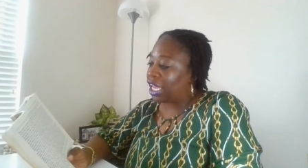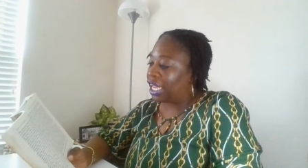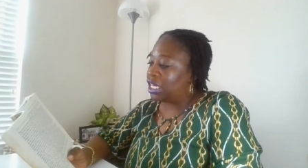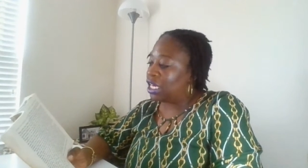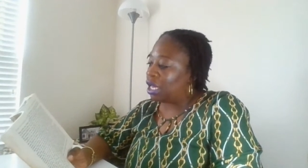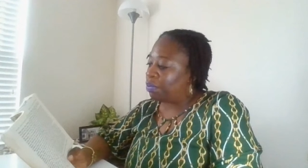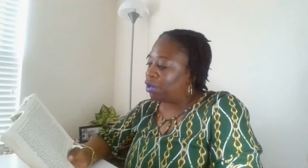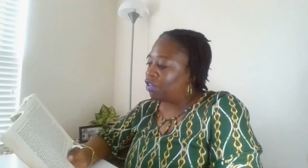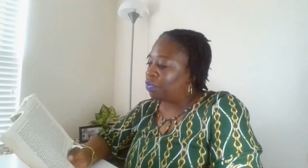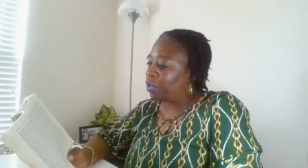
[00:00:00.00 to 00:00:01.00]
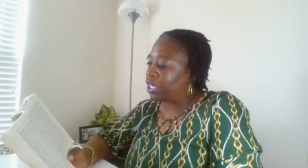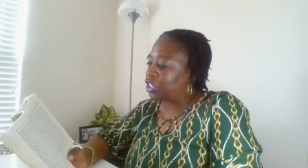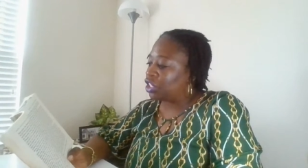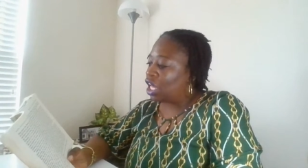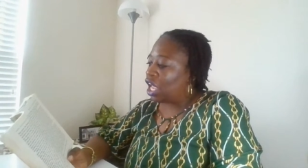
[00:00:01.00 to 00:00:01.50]
a number of
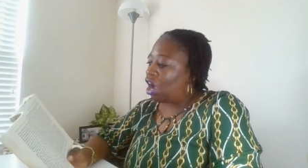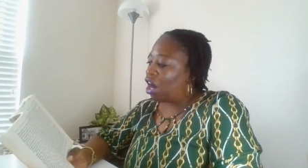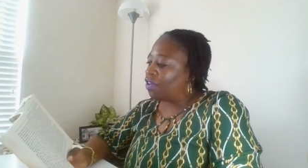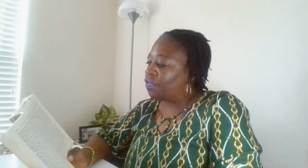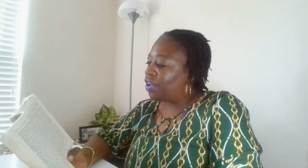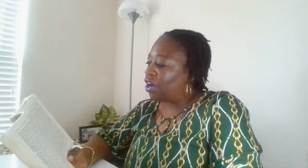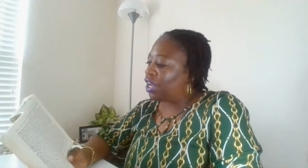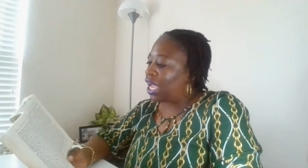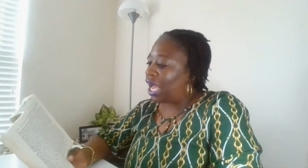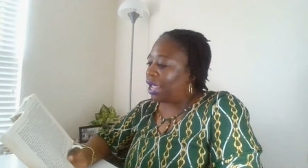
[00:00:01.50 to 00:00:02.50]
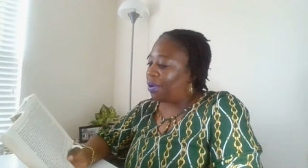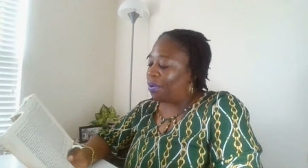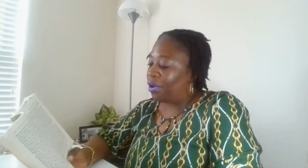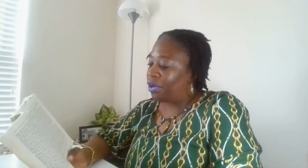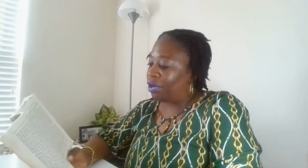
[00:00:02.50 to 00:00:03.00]
which are very high
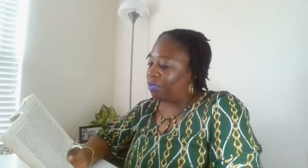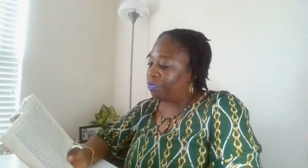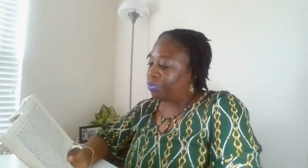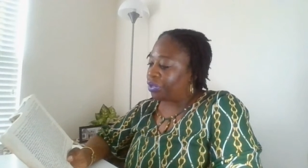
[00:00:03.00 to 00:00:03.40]
order.